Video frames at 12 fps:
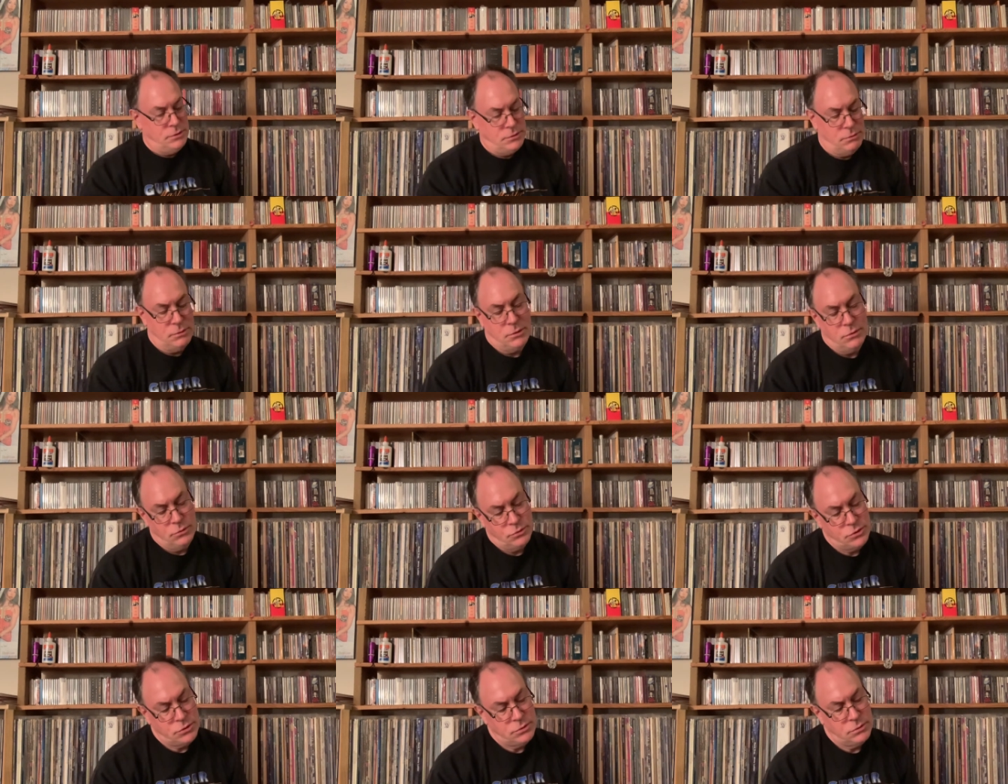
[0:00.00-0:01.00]
so it
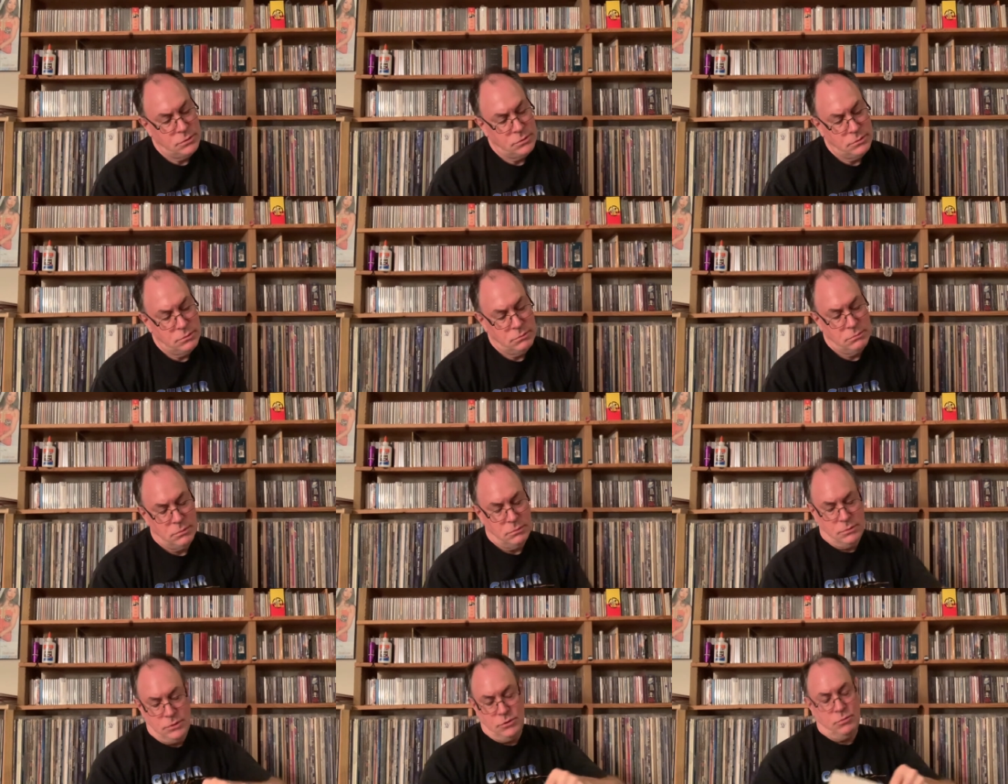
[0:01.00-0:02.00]
goes
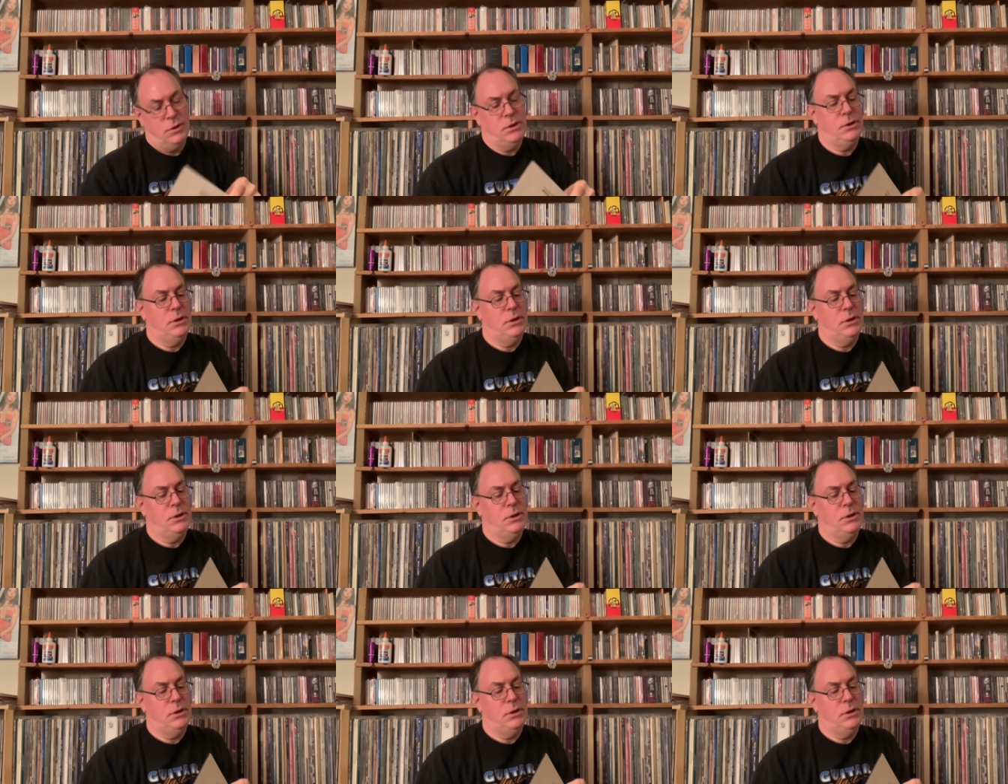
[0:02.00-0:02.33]
this way.